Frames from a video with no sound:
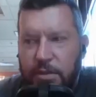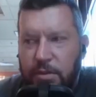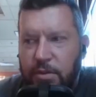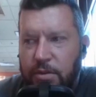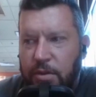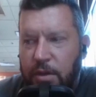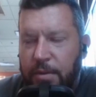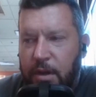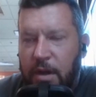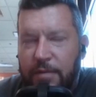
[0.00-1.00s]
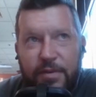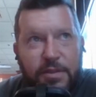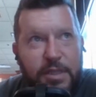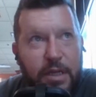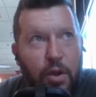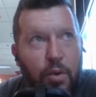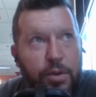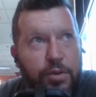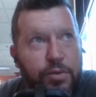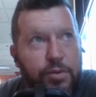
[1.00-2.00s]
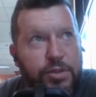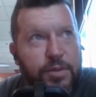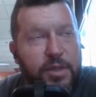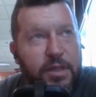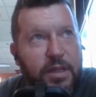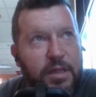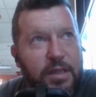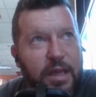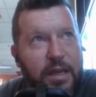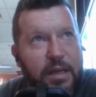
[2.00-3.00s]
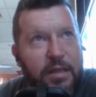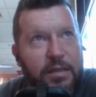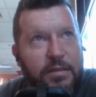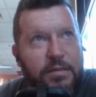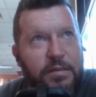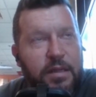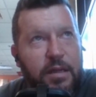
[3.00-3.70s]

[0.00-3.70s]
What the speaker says: you talk about confidence, yeah, going through something like that is